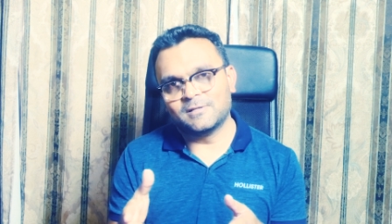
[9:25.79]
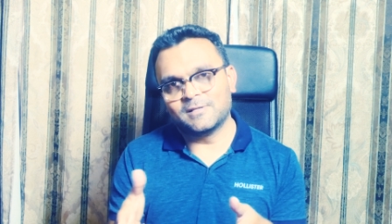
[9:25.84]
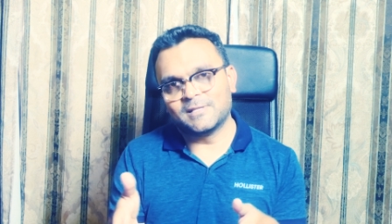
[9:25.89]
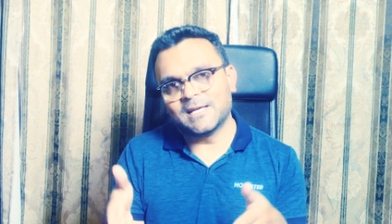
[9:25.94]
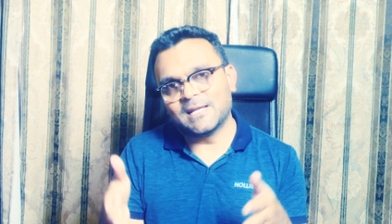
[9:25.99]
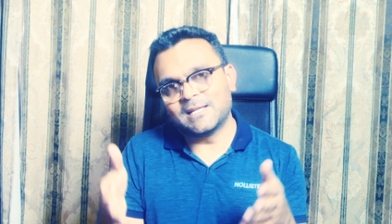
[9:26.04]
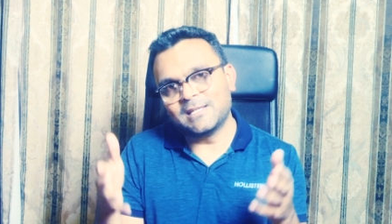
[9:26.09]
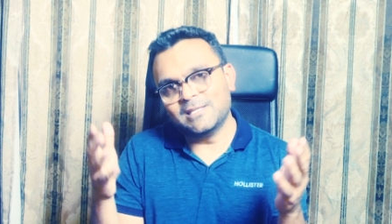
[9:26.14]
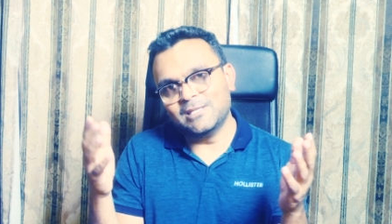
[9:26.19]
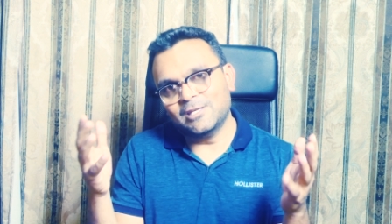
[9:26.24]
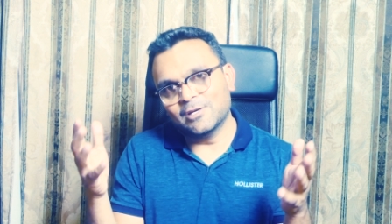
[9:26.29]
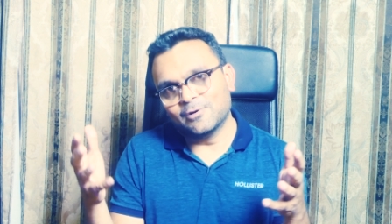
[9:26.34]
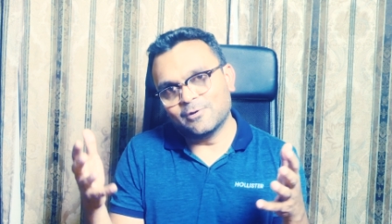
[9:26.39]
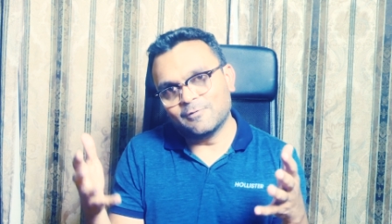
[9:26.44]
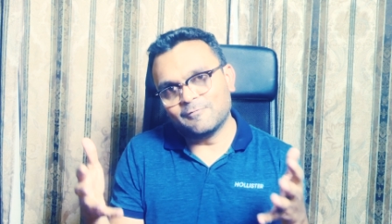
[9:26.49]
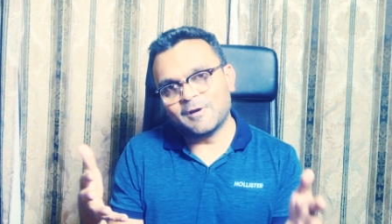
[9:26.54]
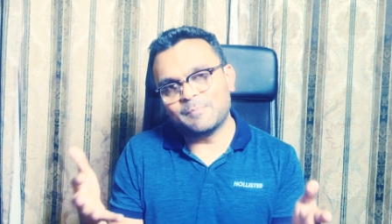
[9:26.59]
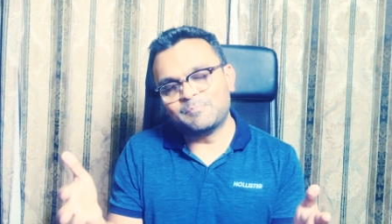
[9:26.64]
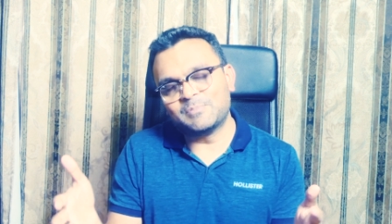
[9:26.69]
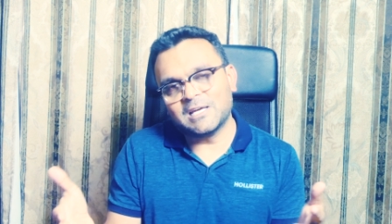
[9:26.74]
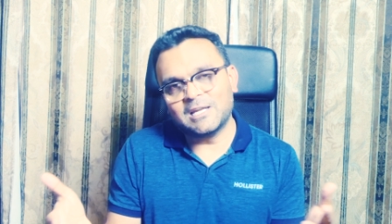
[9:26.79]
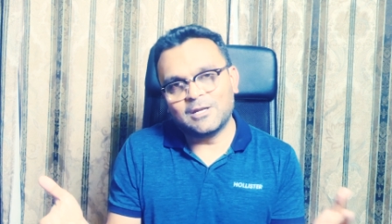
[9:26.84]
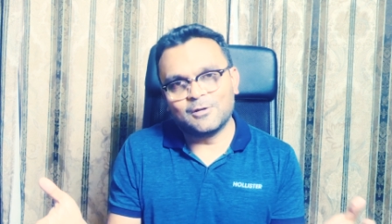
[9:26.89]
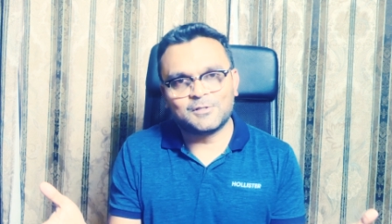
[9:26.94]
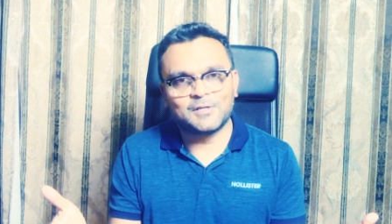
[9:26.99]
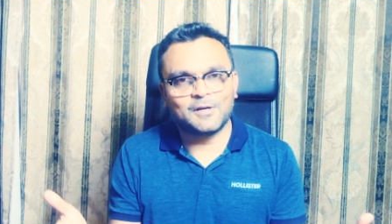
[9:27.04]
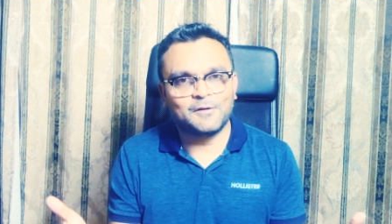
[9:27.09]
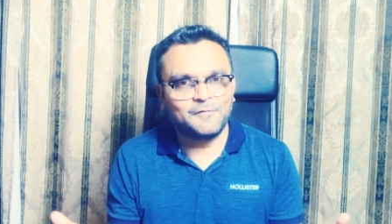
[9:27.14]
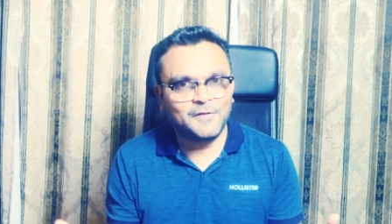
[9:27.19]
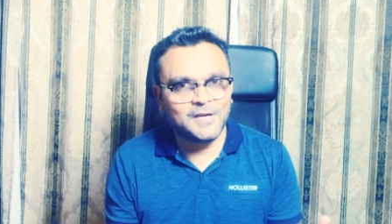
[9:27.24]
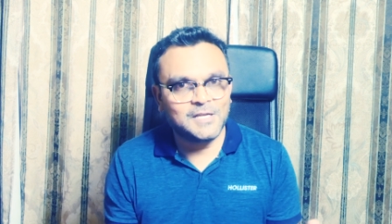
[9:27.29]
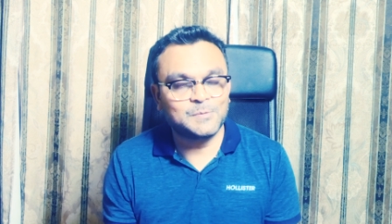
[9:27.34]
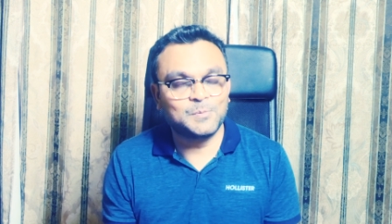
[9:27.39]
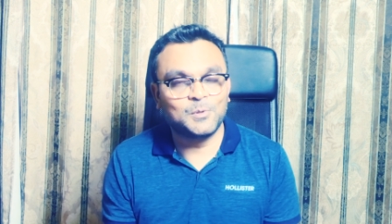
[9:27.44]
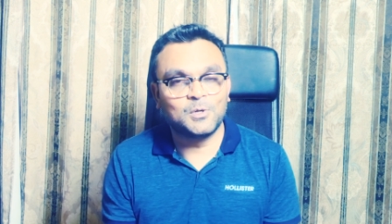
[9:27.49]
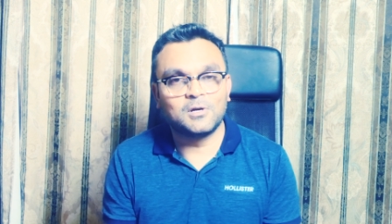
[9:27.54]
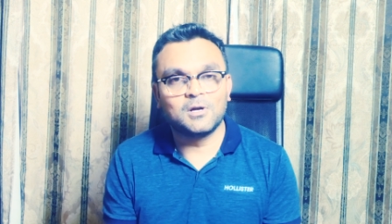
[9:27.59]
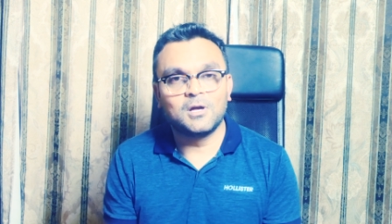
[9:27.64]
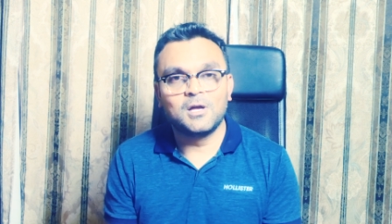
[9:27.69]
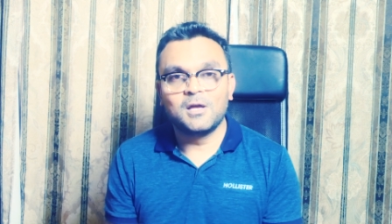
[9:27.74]
that your website looks like
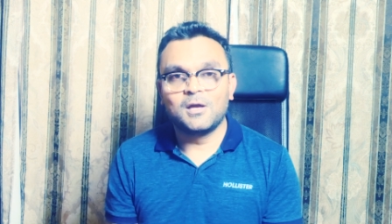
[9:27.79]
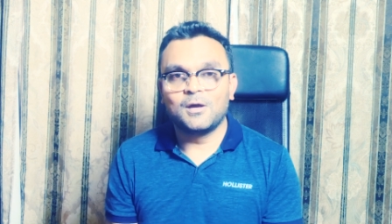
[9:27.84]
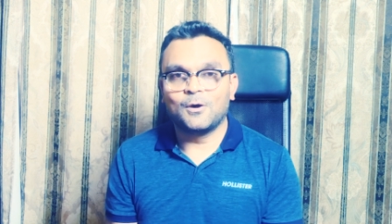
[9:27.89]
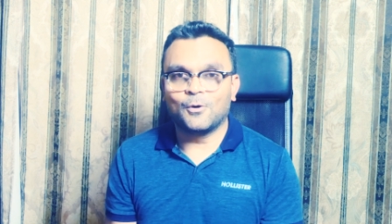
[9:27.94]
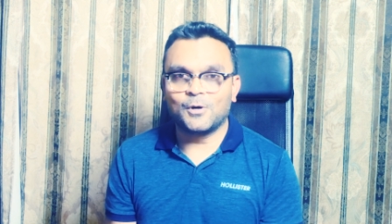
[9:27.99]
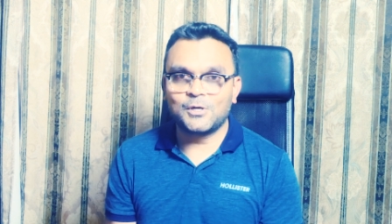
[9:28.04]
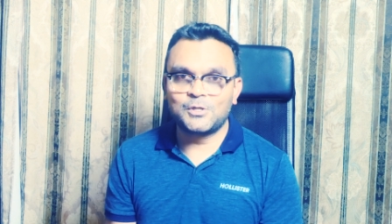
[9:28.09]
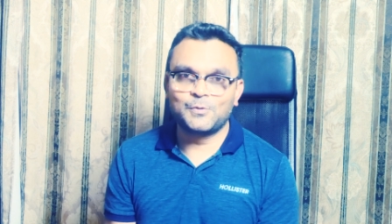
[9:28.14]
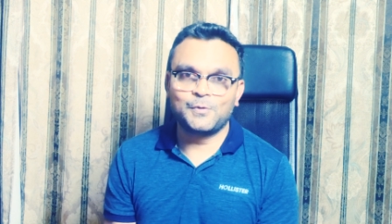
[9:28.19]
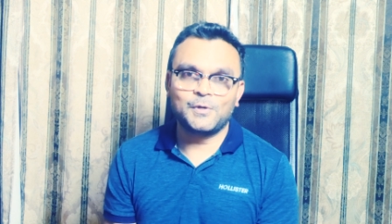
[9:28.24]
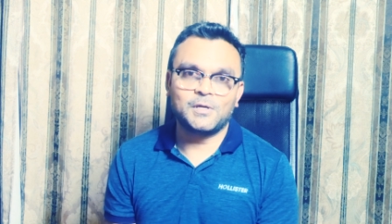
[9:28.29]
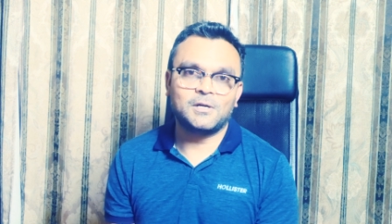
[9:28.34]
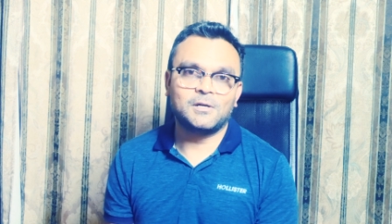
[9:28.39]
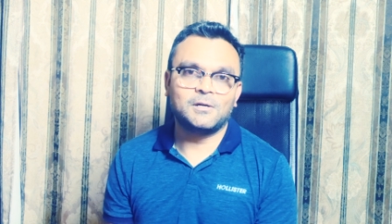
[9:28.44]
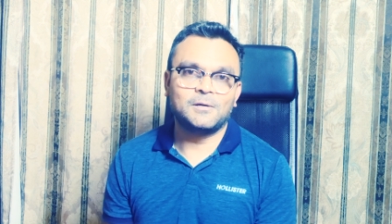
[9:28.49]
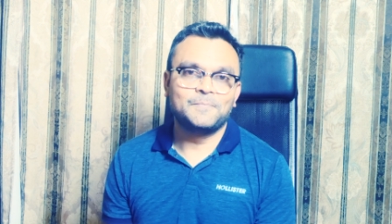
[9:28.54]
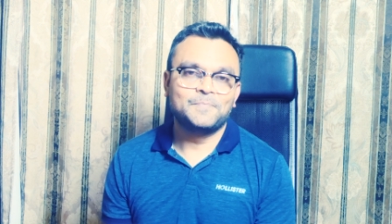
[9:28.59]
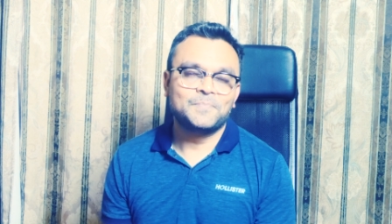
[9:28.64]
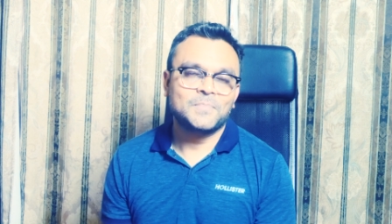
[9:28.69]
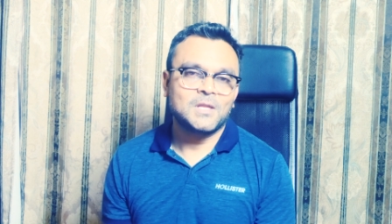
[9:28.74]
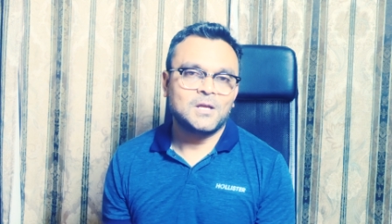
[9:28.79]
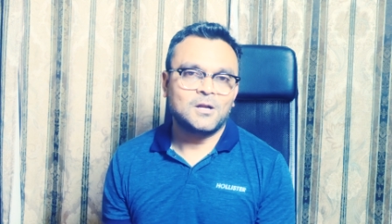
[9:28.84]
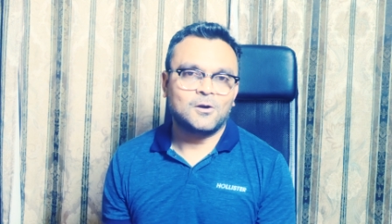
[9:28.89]
Facebook or Twitter